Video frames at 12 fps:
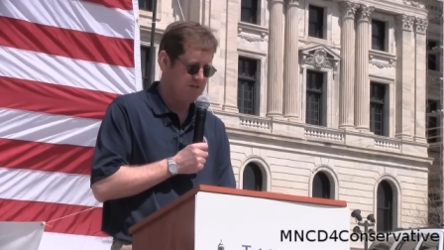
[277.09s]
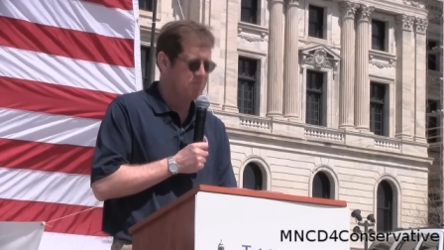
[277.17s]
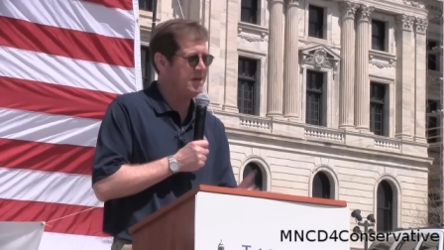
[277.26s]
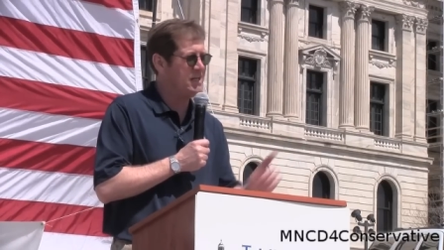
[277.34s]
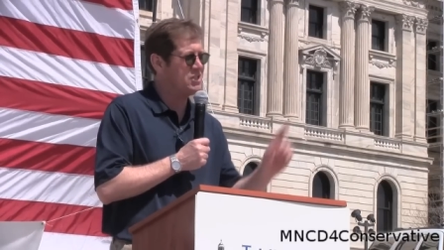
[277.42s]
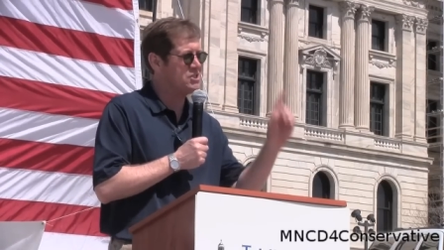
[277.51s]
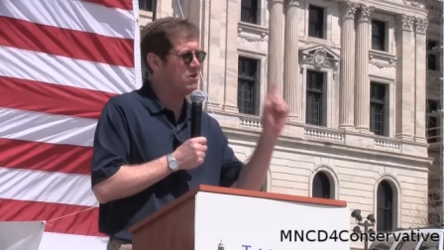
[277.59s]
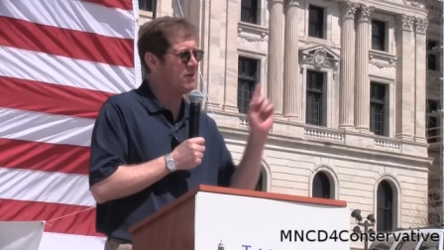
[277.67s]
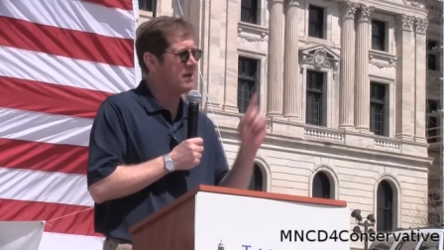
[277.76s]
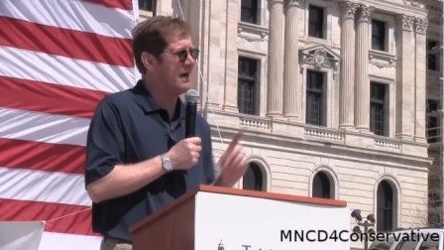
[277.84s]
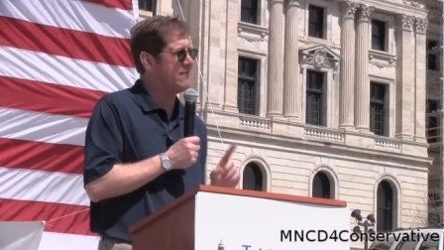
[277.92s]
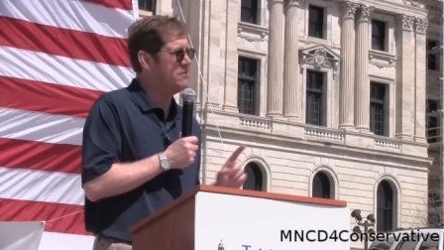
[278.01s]

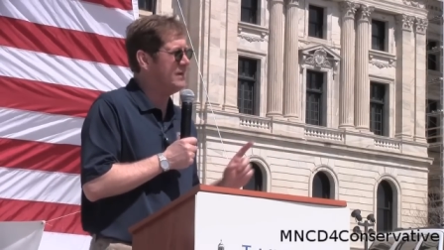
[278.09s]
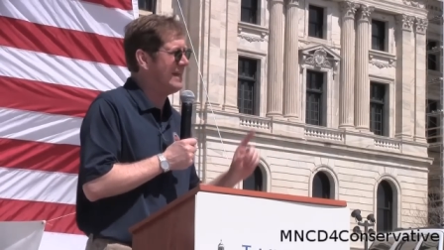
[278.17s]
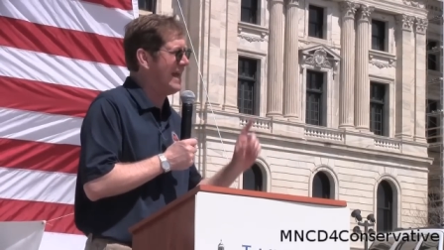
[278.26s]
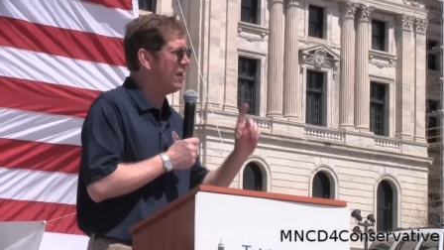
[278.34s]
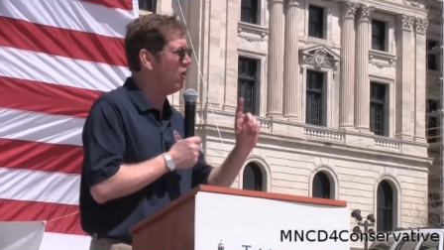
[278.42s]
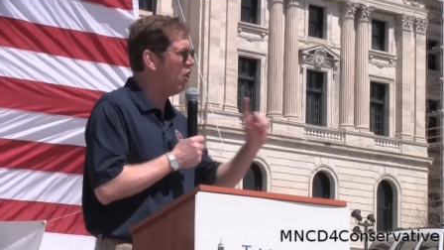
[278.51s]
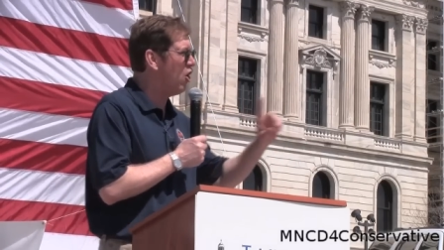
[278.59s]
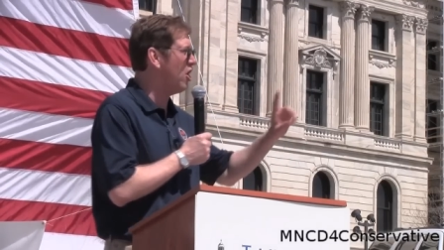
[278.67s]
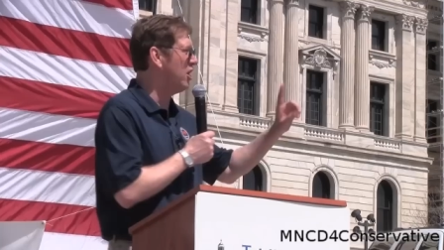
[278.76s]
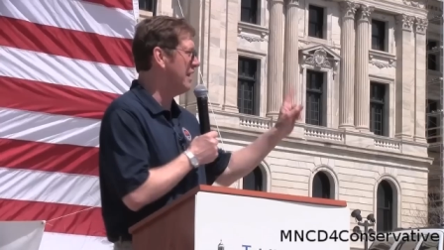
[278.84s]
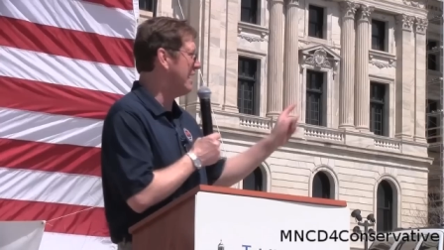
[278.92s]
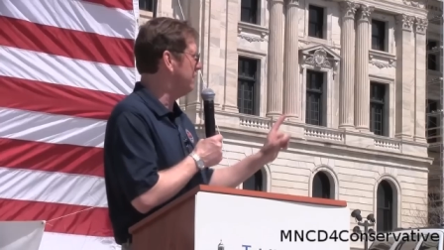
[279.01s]
Minnesota government at
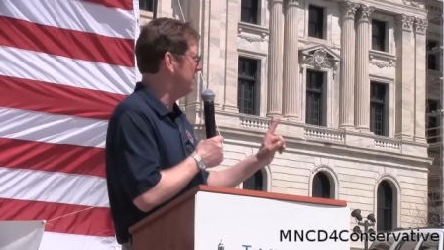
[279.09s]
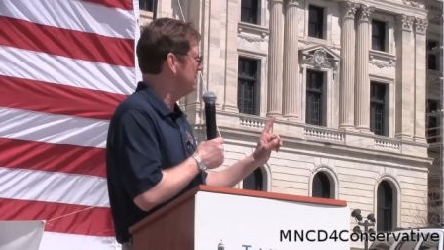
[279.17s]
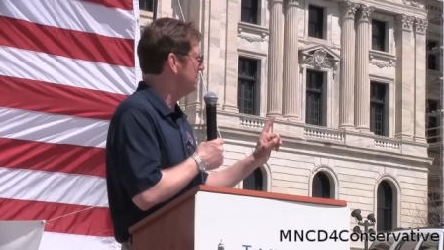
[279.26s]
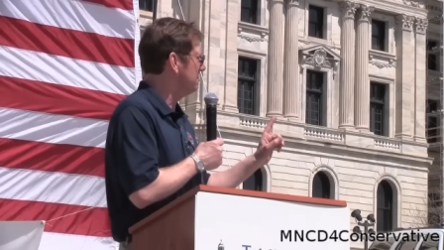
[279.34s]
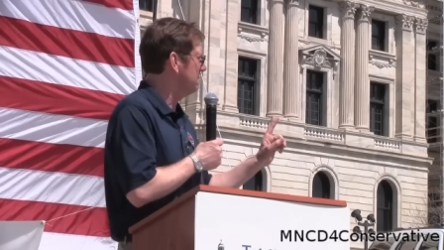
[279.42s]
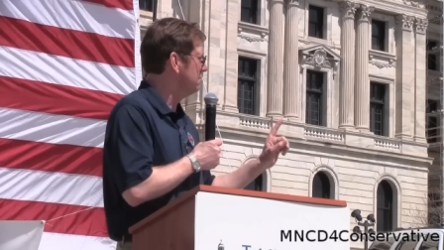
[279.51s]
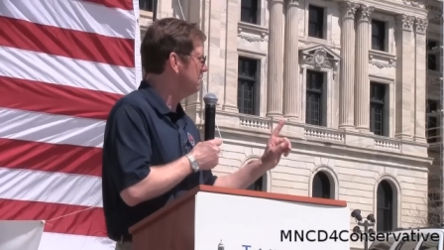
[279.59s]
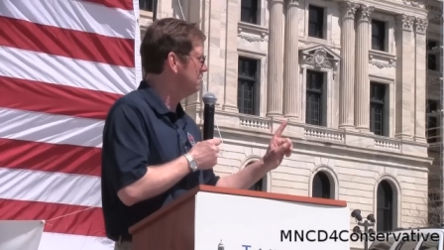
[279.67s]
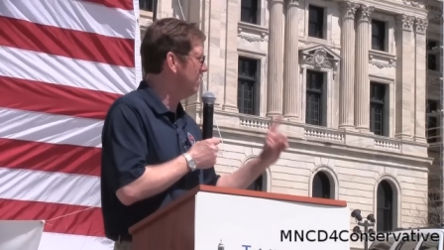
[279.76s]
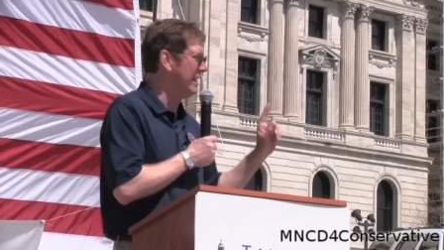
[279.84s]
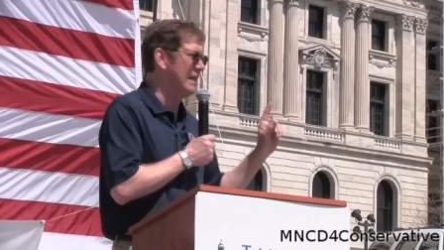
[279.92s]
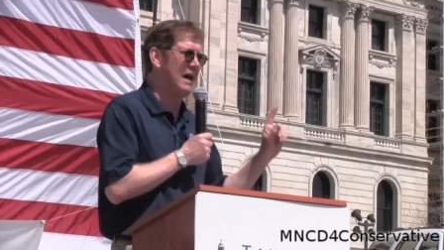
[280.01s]
all levels
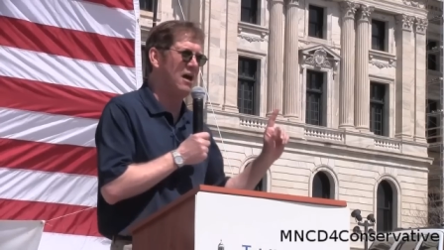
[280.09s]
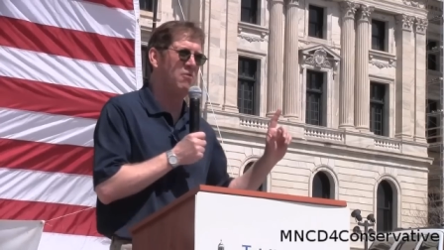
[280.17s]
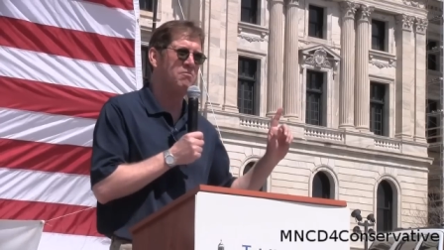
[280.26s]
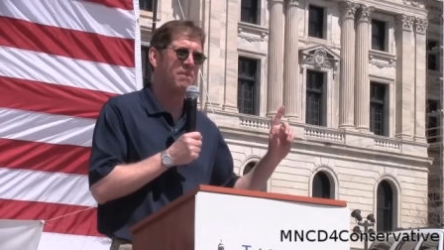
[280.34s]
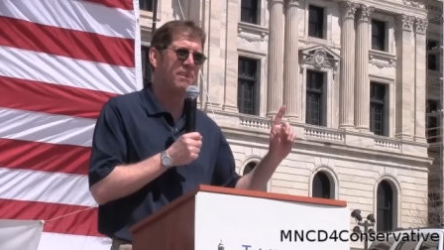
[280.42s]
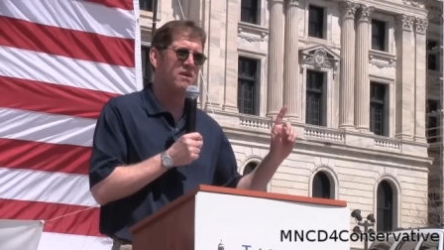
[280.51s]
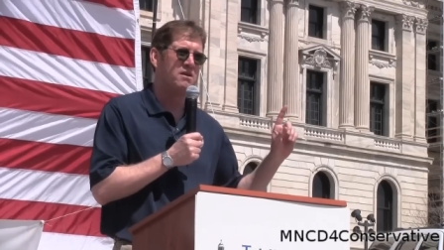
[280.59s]
right now